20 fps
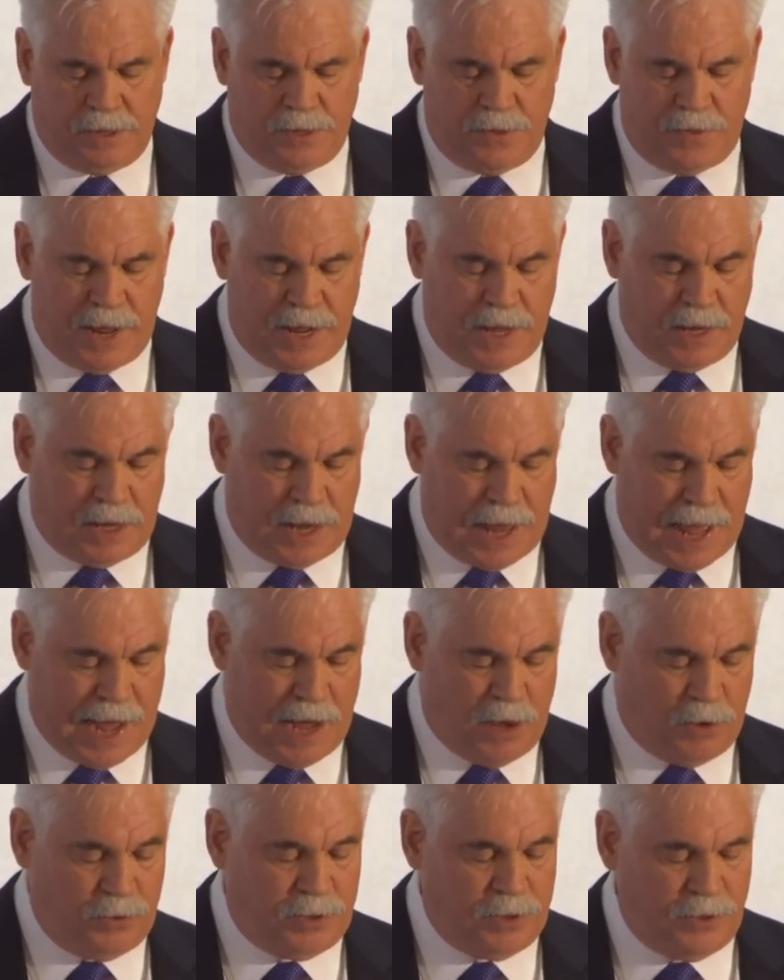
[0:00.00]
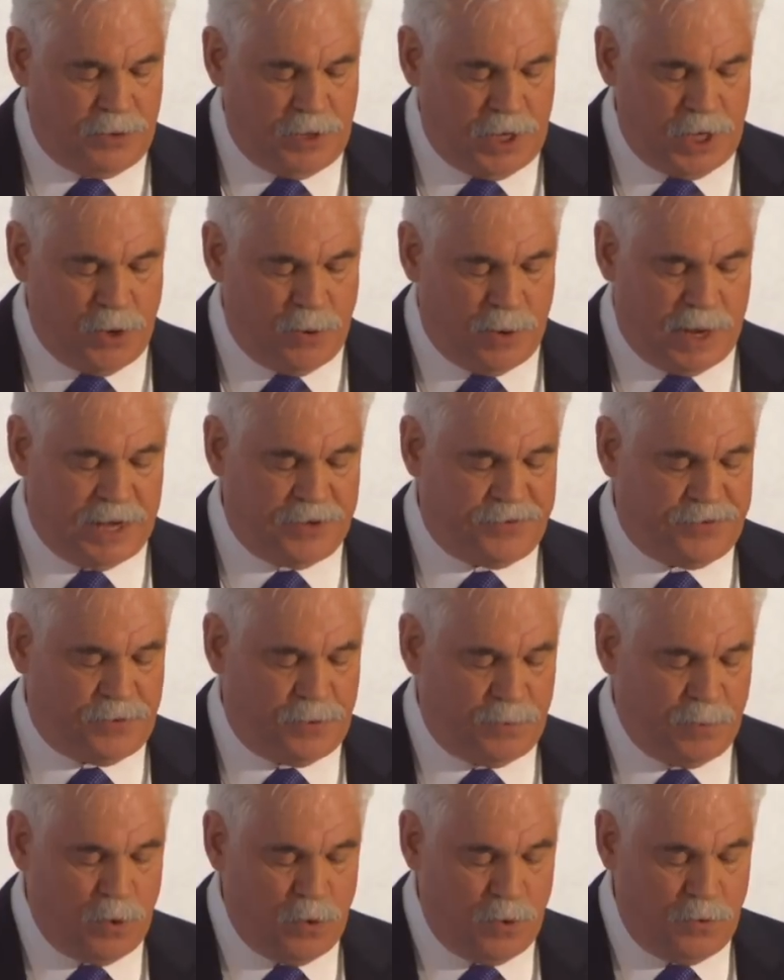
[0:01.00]
They allowed the U.S.
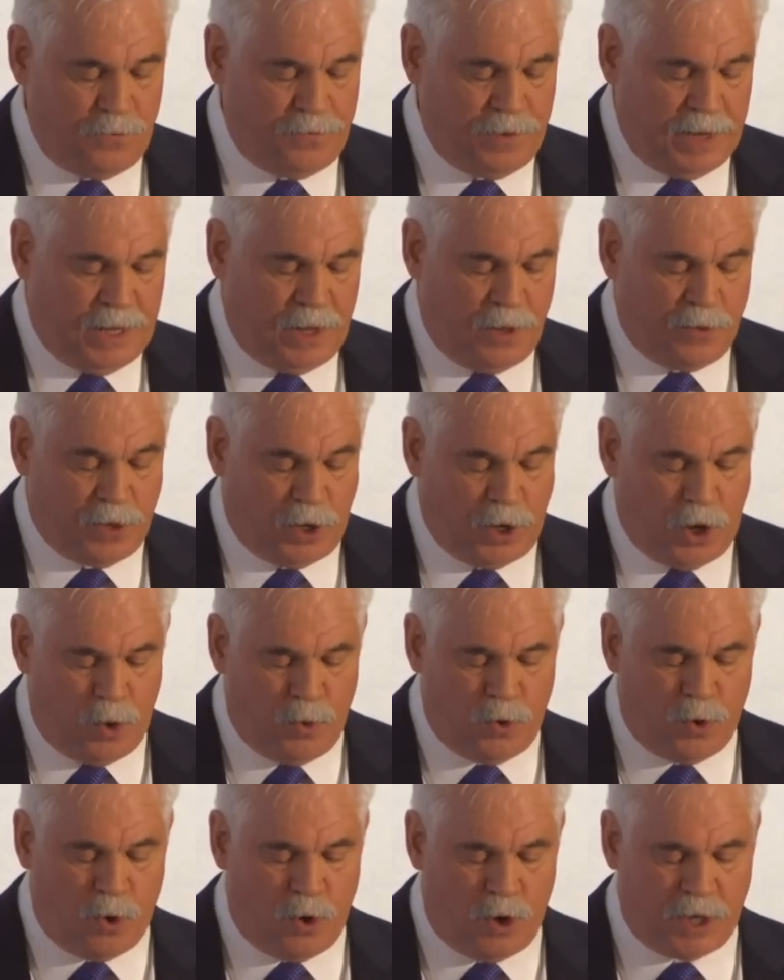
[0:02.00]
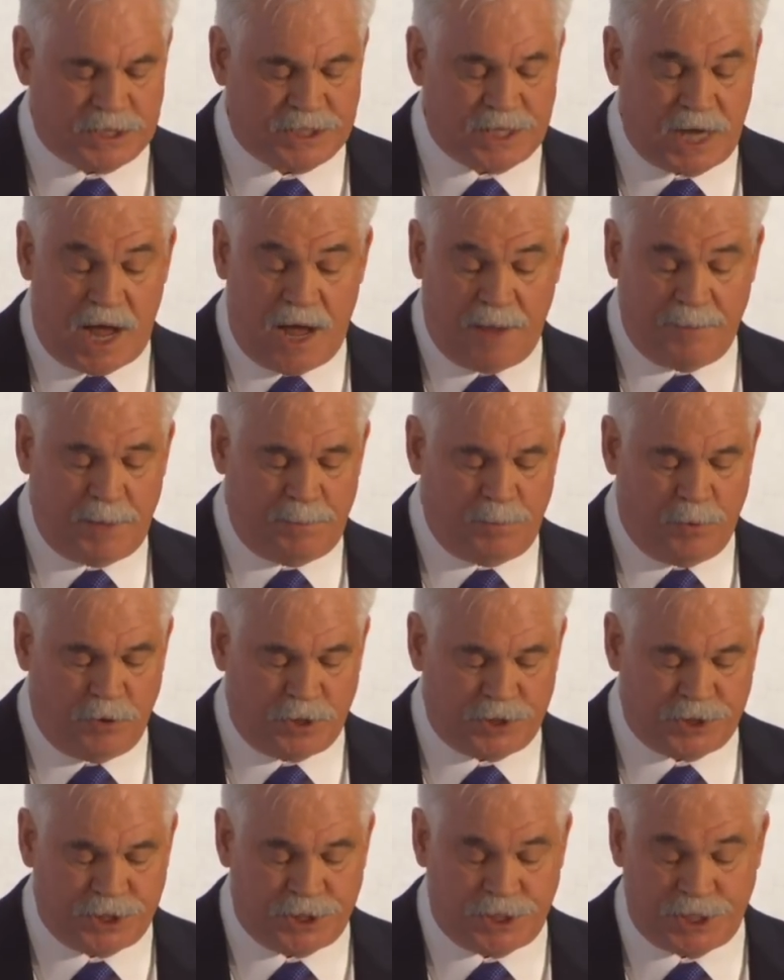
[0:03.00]
to move the low-cost common
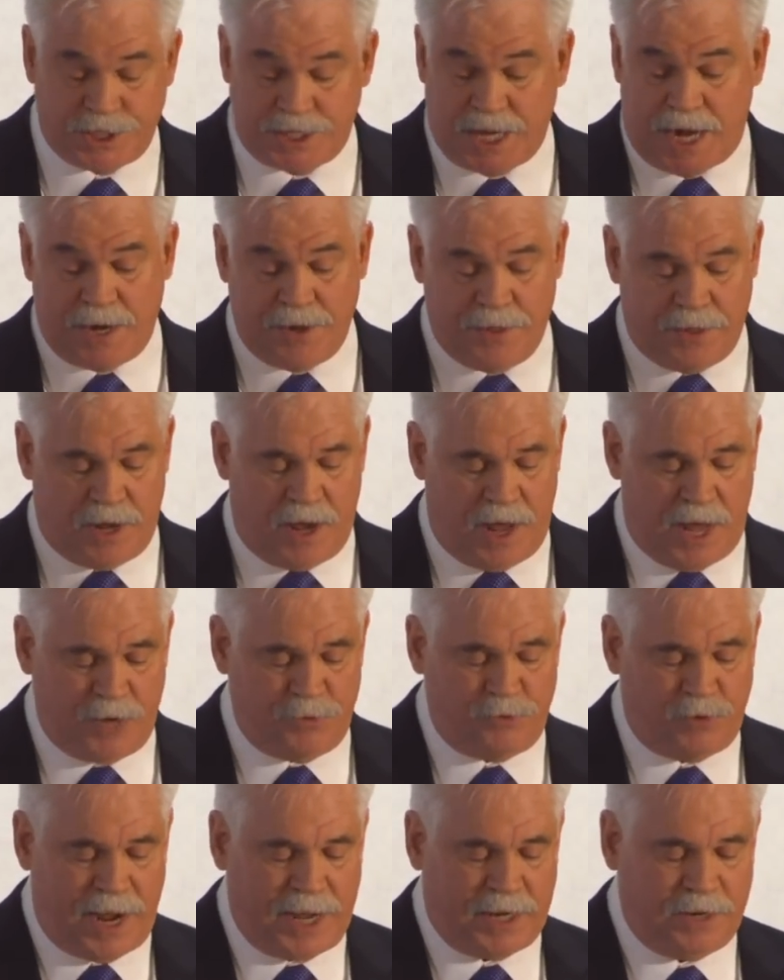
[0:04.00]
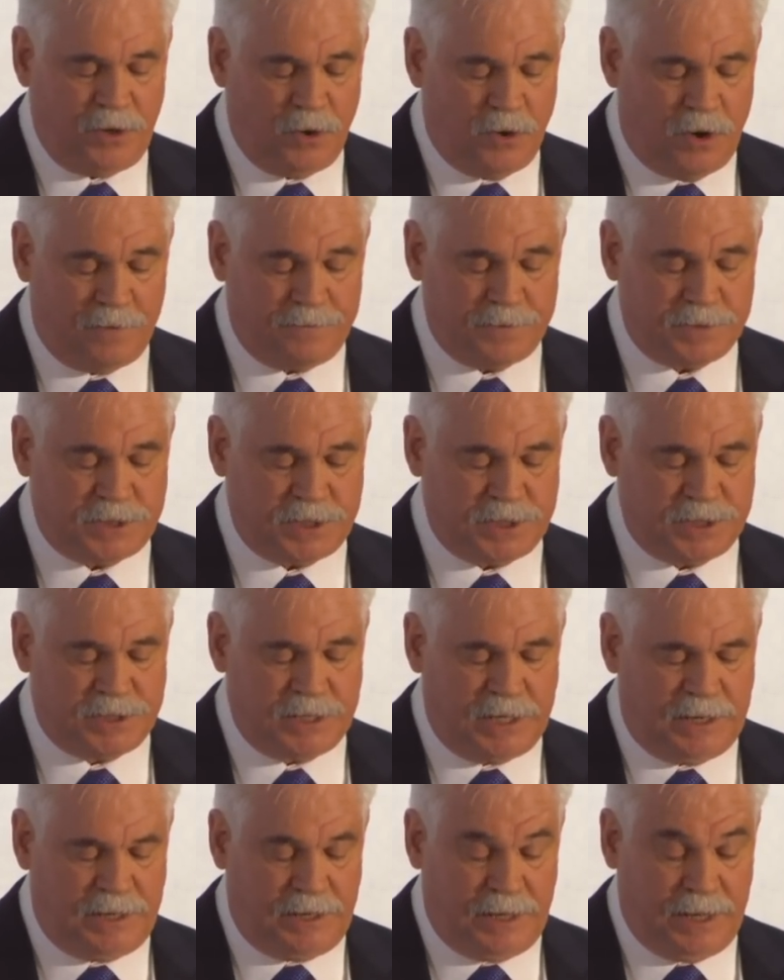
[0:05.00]
purchases out of the contracting offices
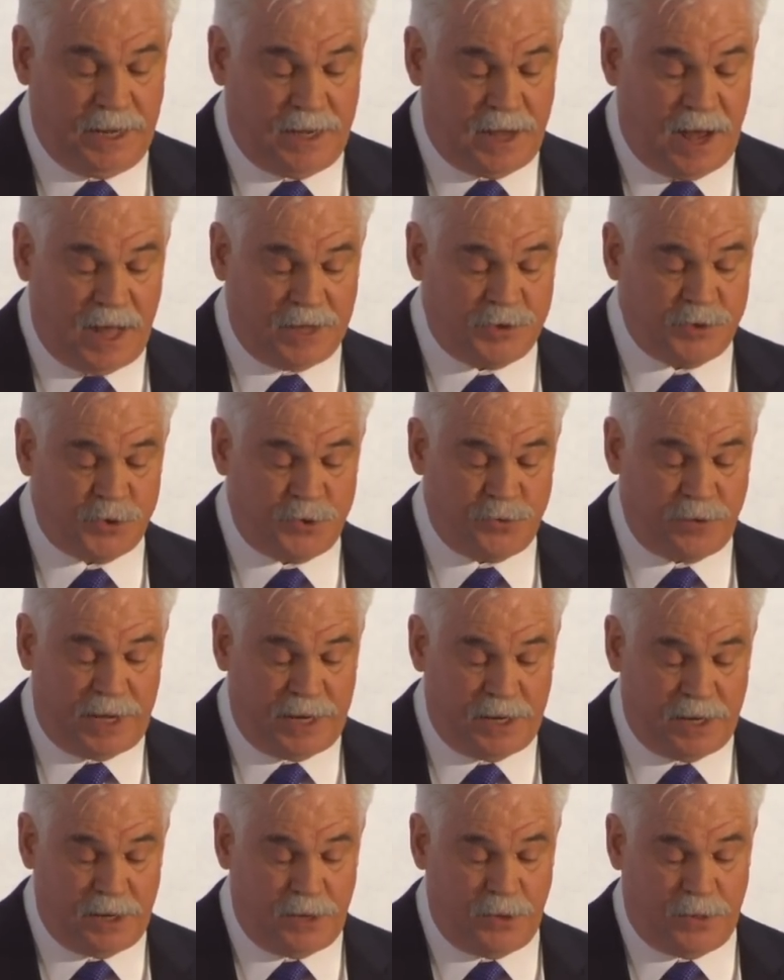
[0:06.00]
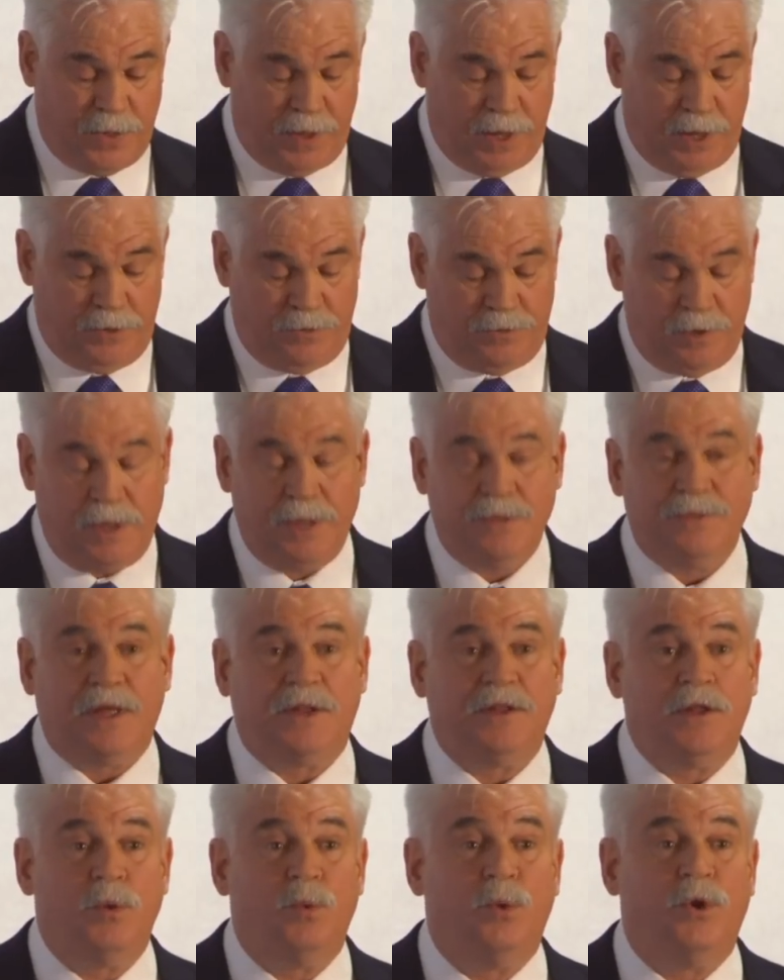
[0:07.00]
and concentrate on the things
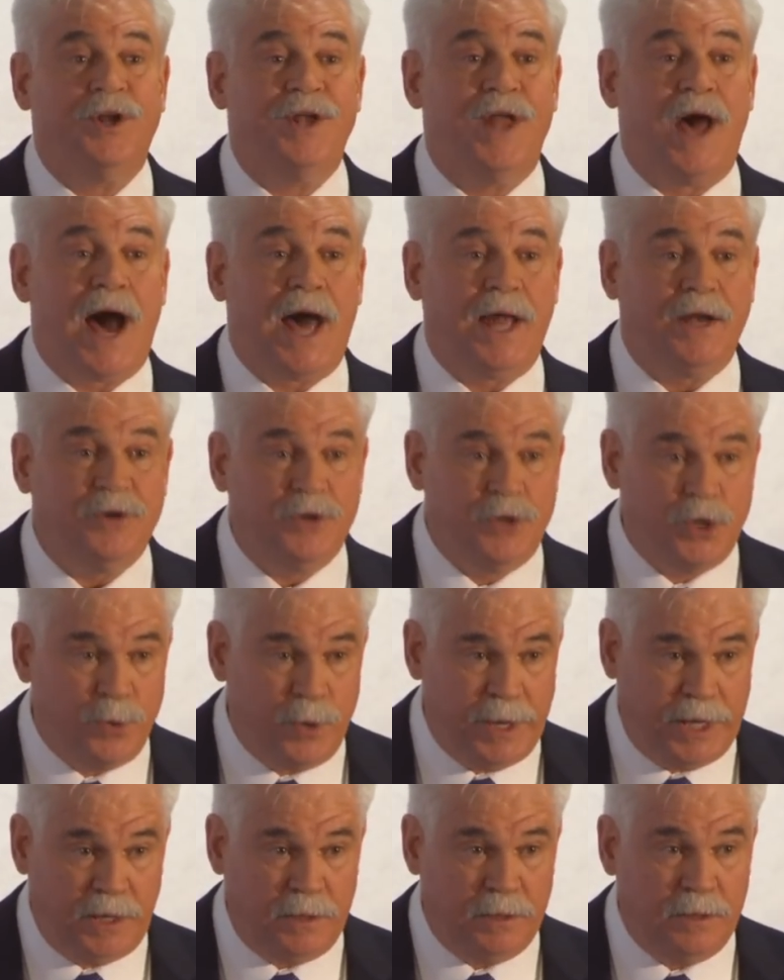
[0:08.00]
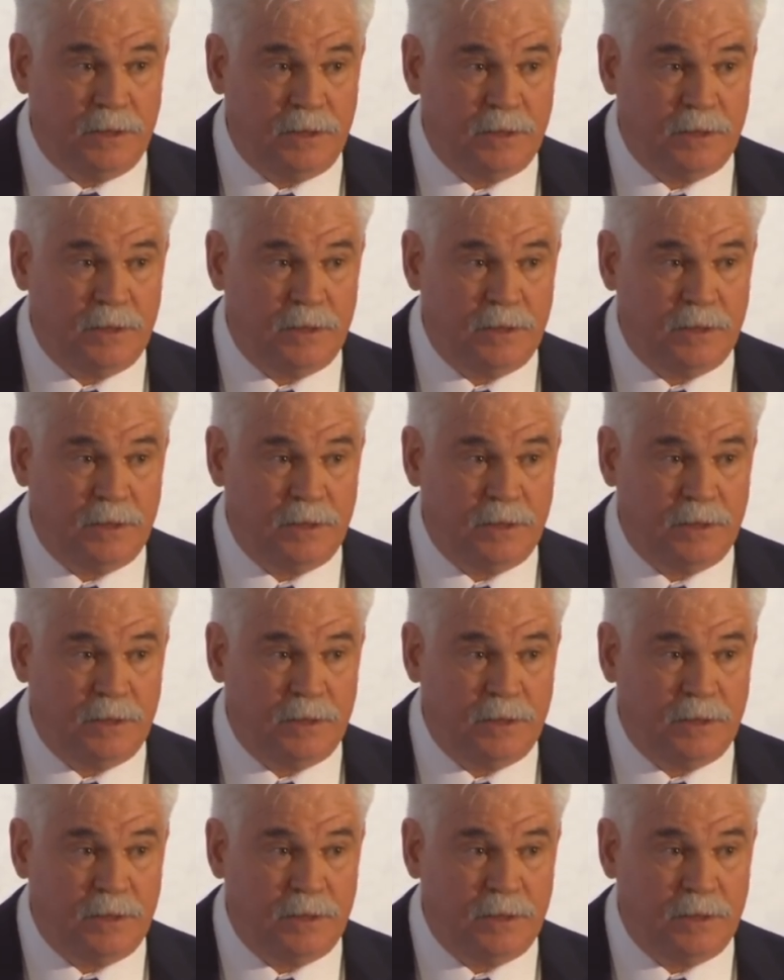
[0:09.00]
that they were not doing